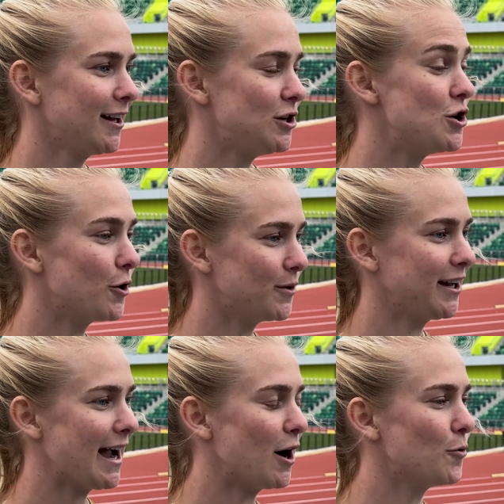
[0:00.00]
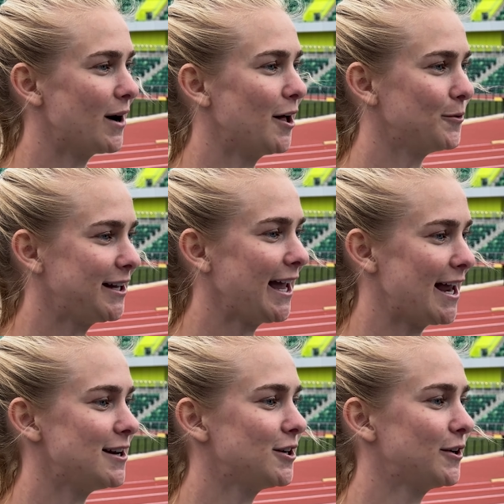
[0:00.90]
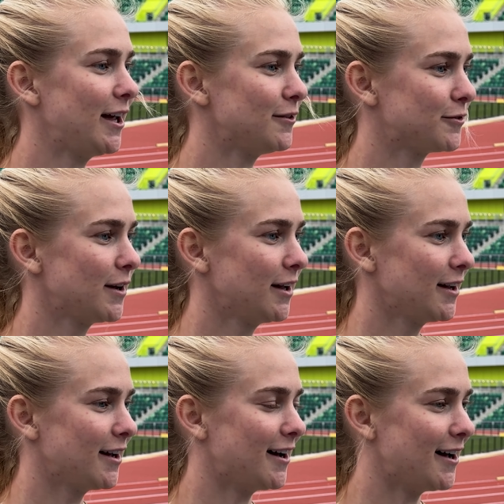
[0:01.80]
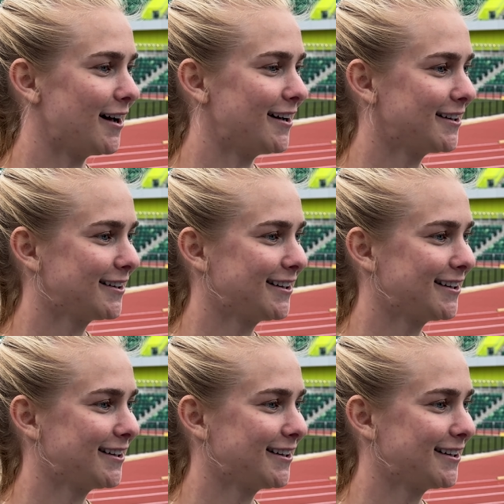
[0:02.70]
knowing how well we can do if uh,